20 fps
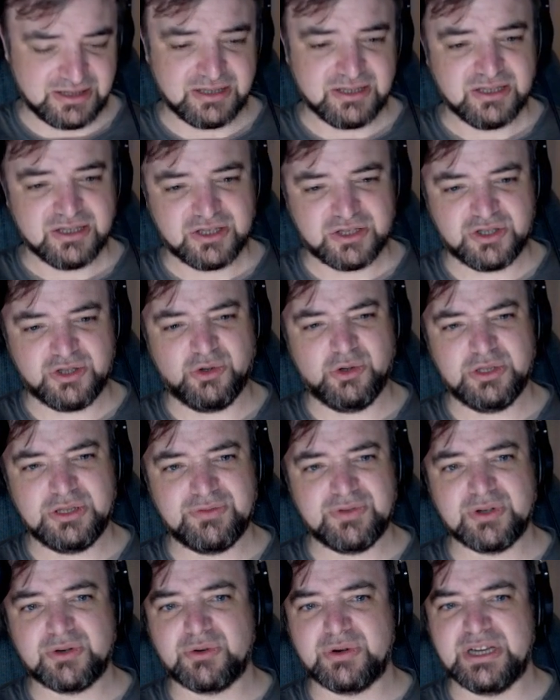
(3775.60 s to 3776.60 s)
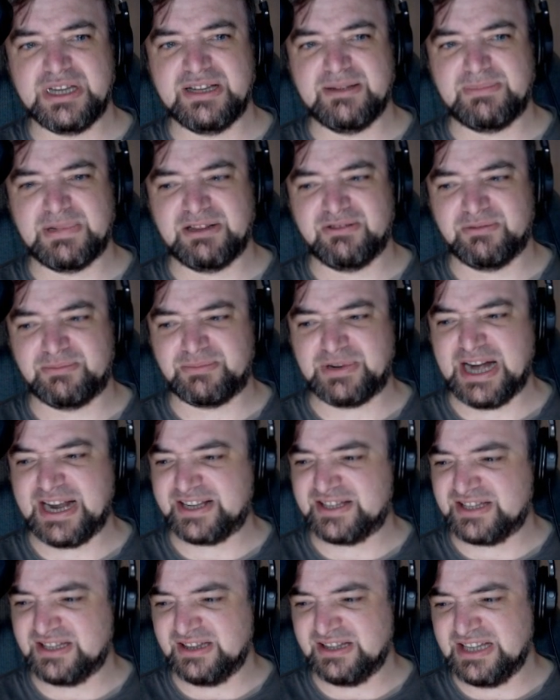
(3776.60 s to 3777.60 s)
sort of agree about
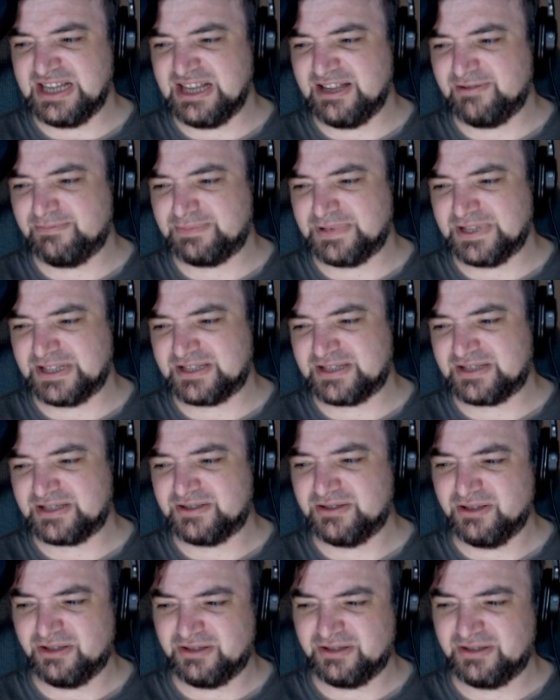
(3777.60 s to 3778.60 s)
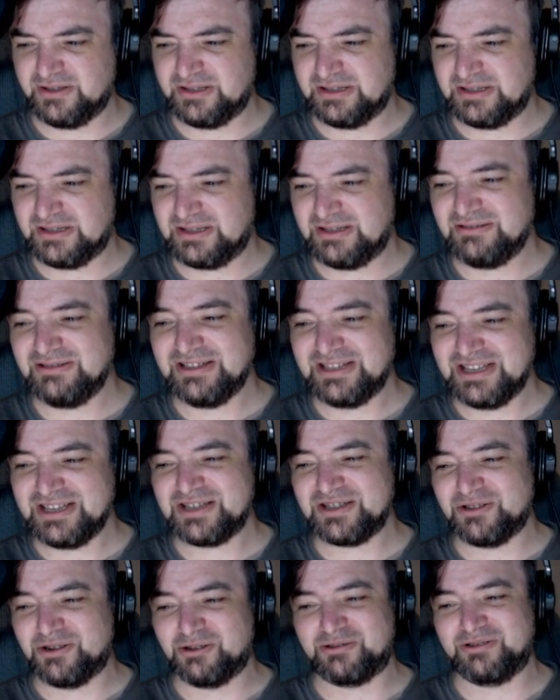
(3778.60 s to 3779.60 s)
Brexit leave, but not, it's
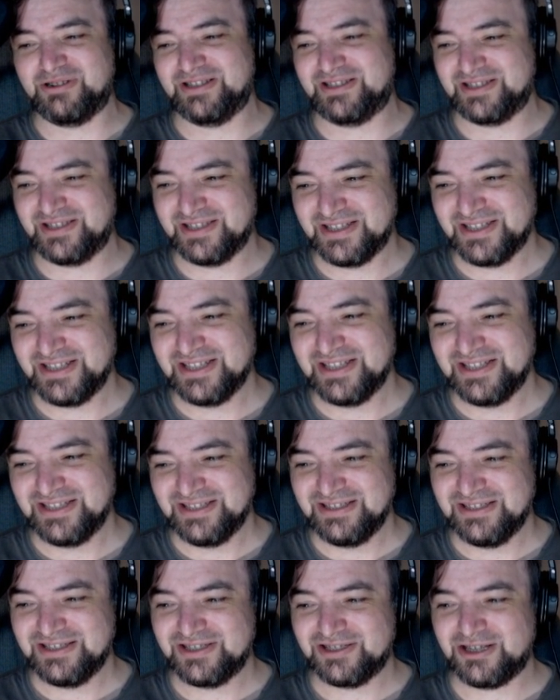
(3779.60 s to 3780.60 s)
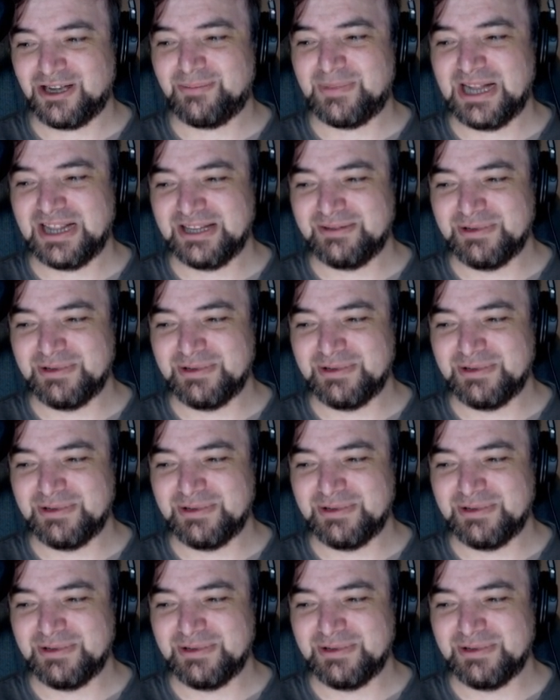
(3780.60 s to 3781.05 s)
awkward. Scott Manley, you